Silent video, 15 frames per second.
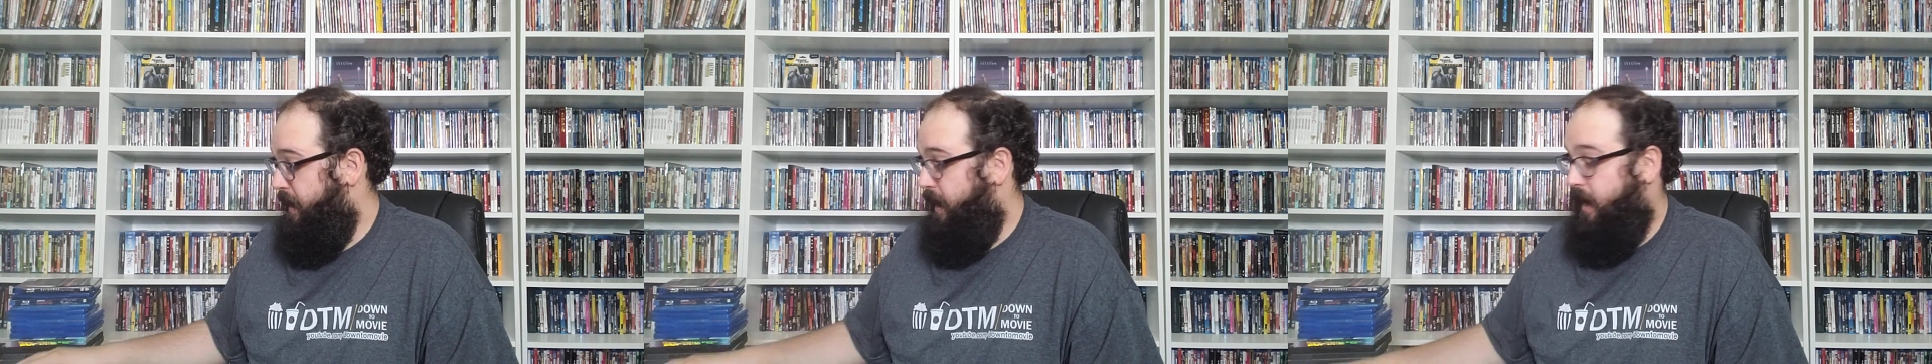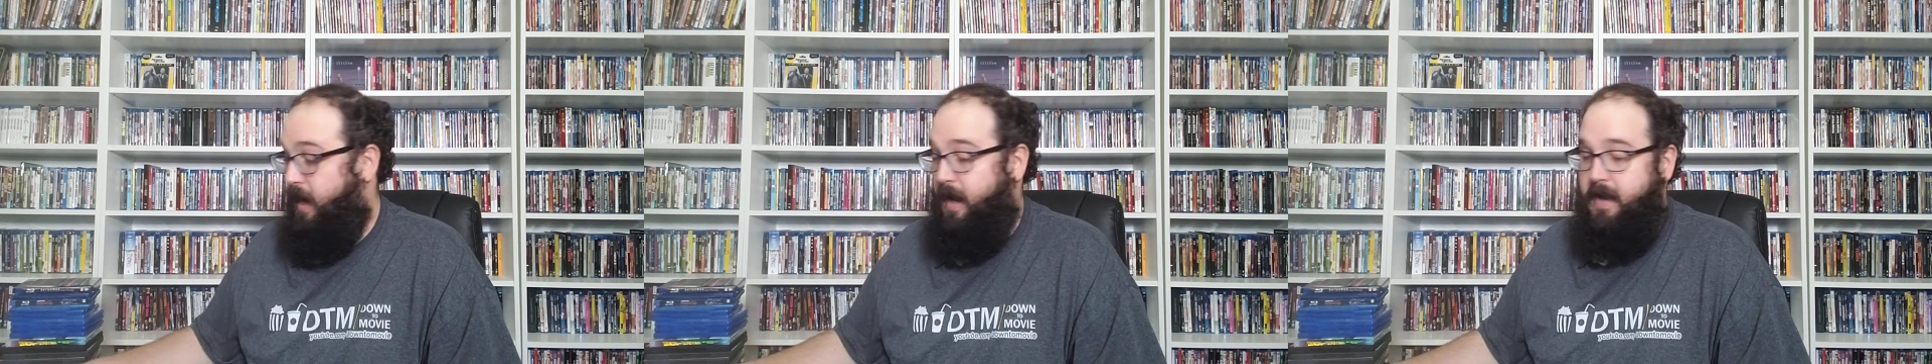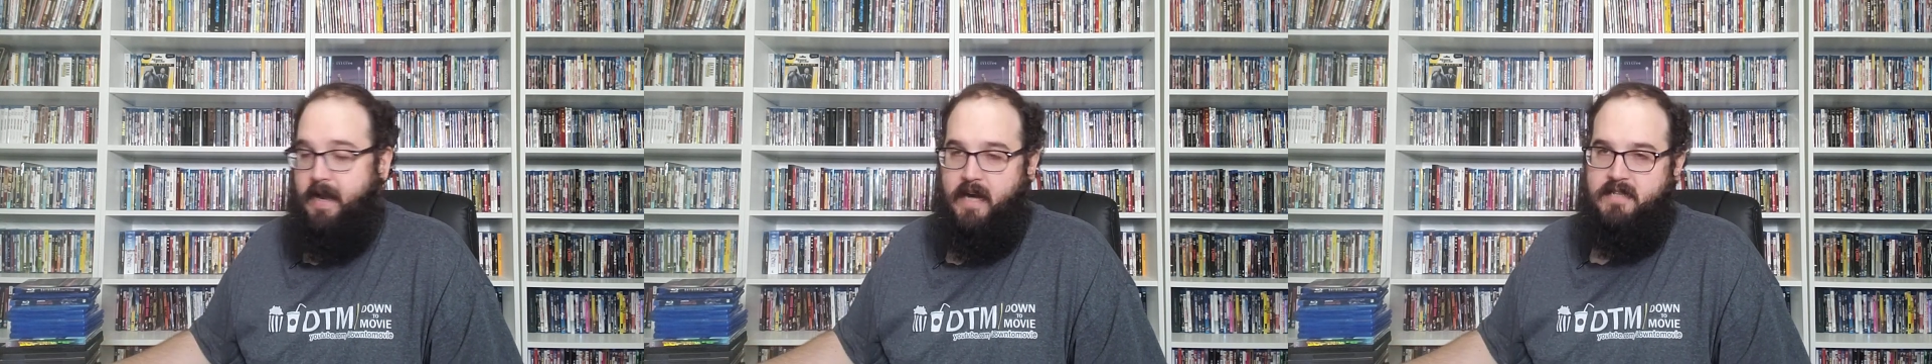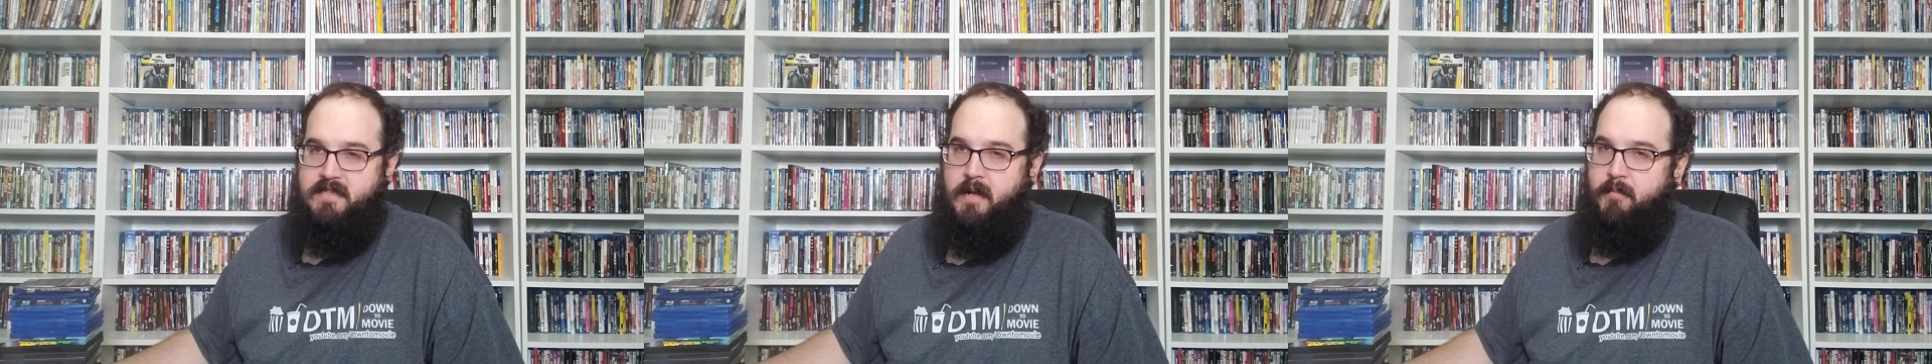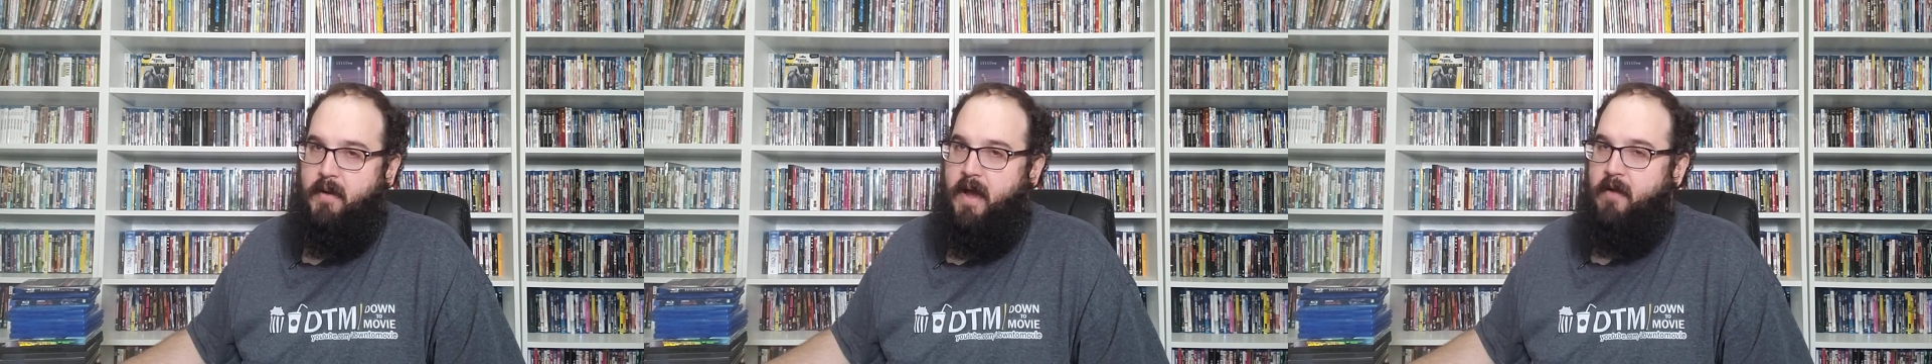
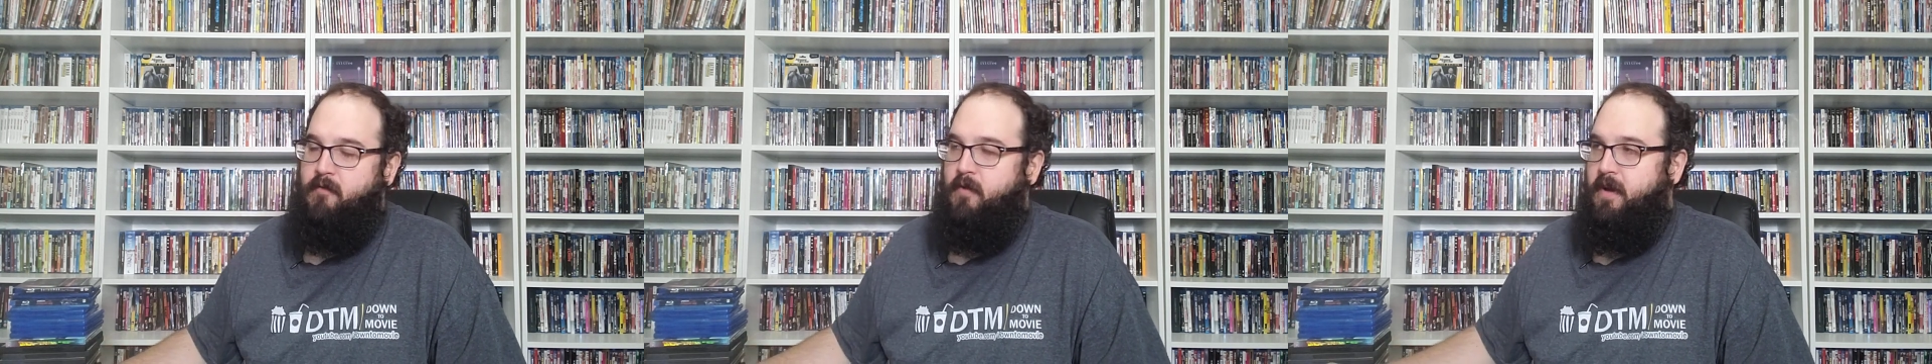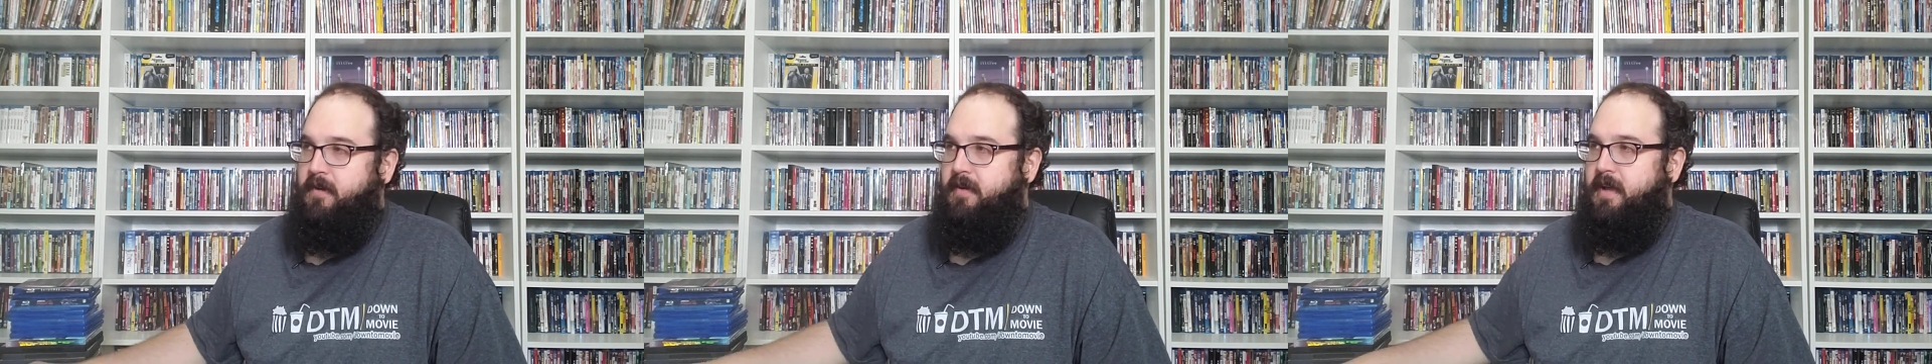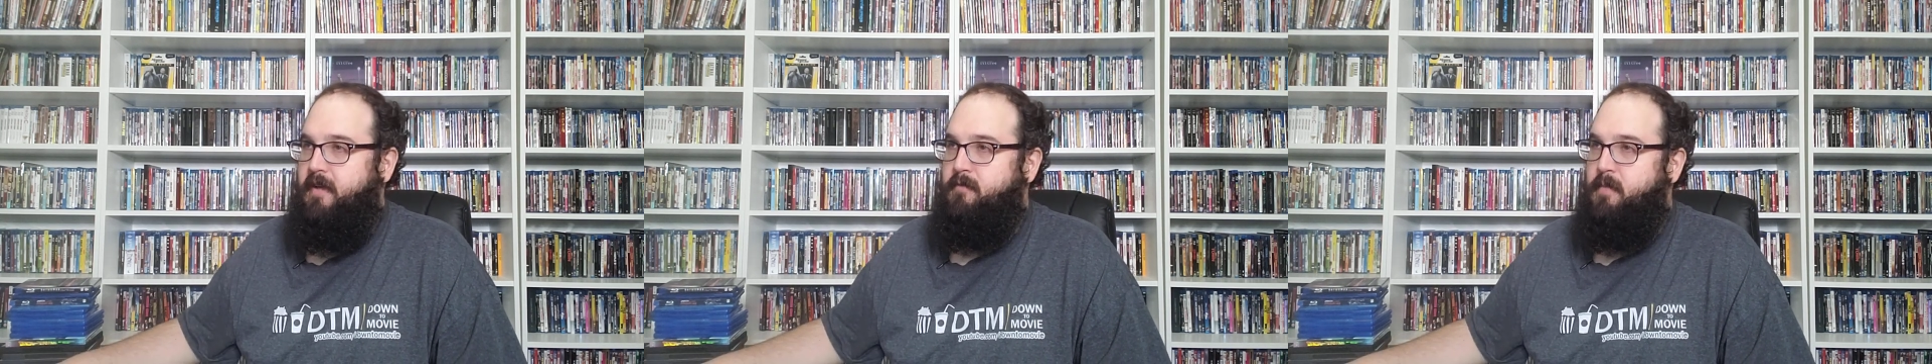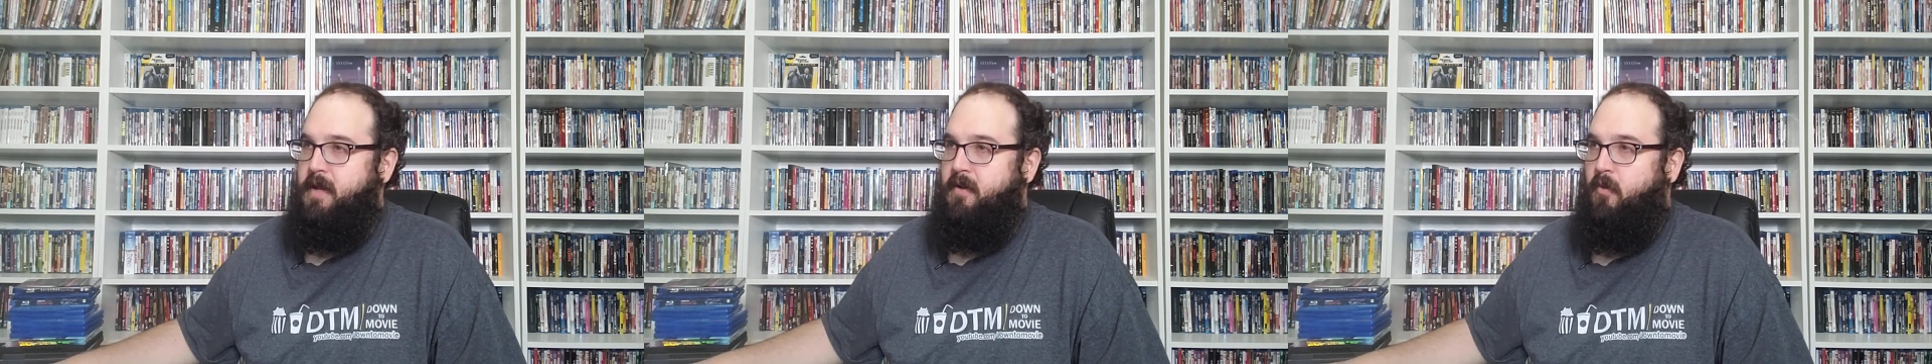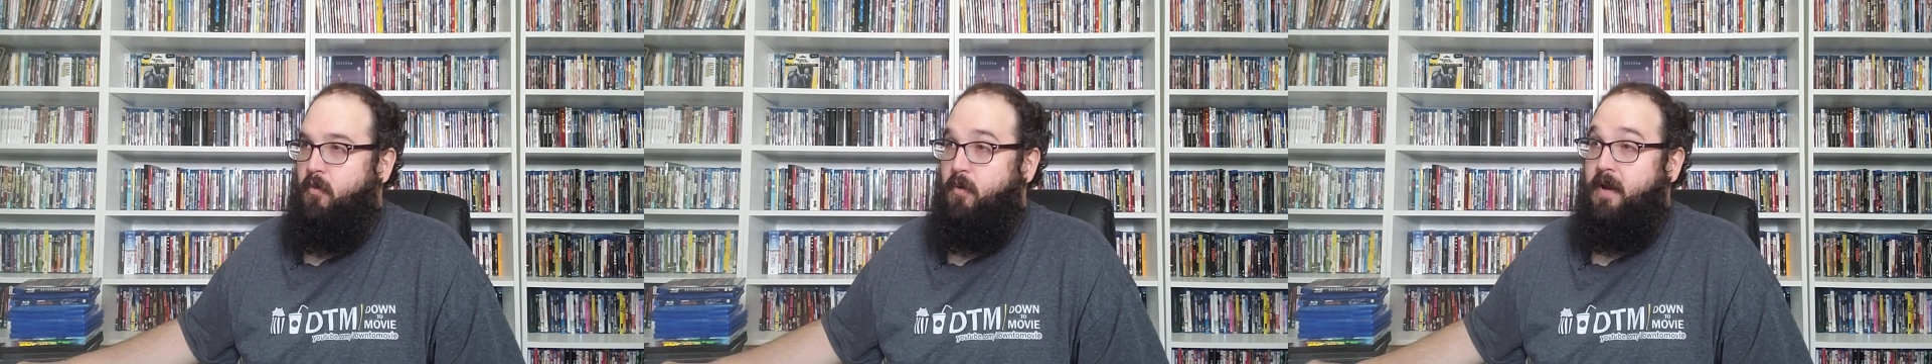Next up, I really have been
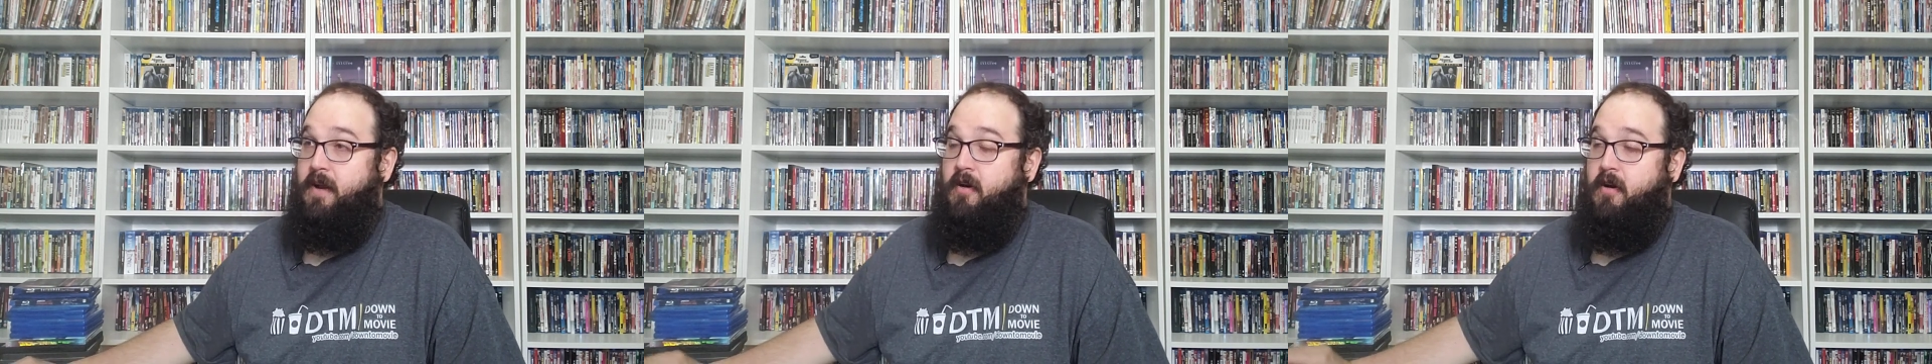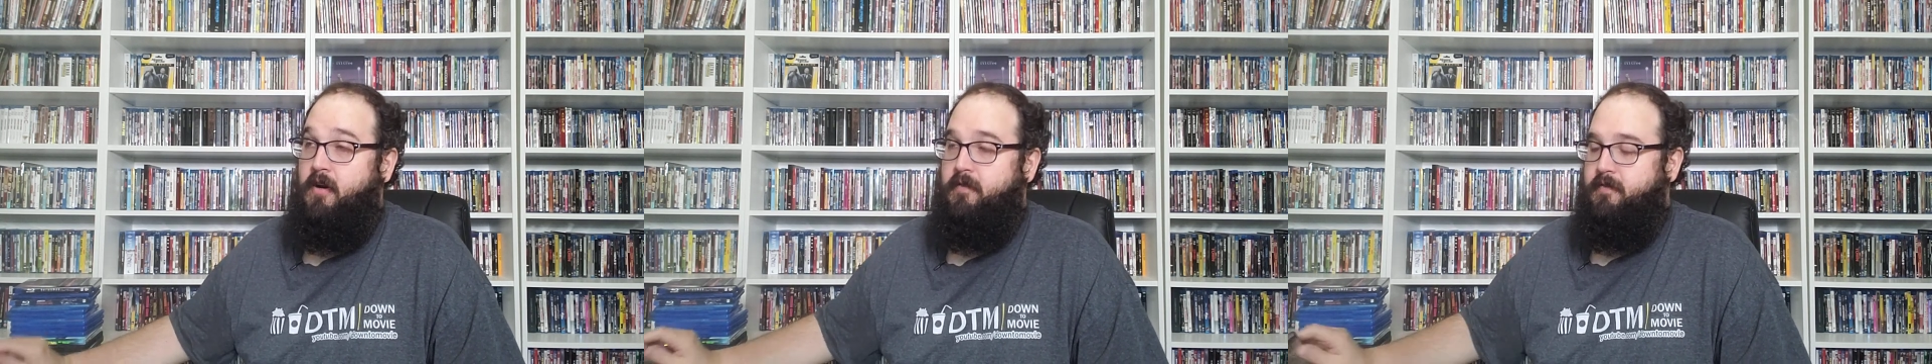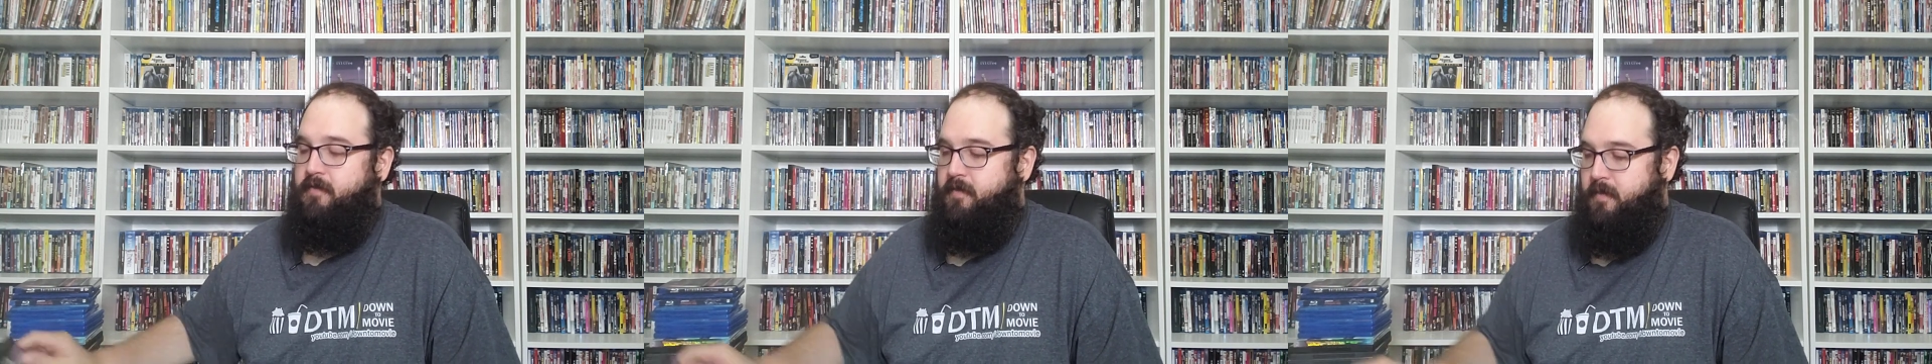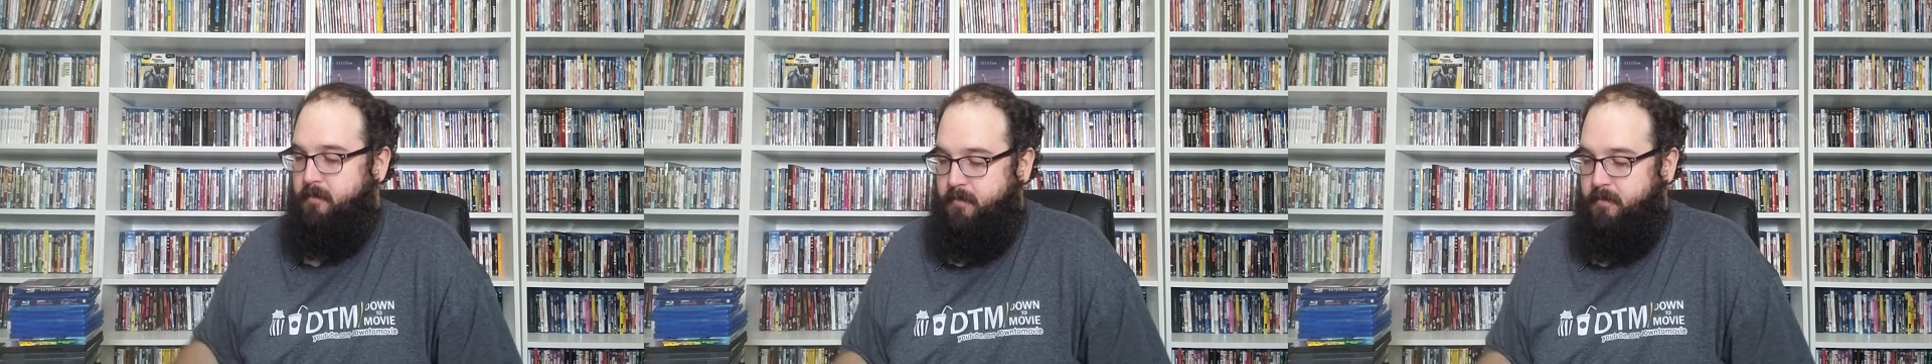holding off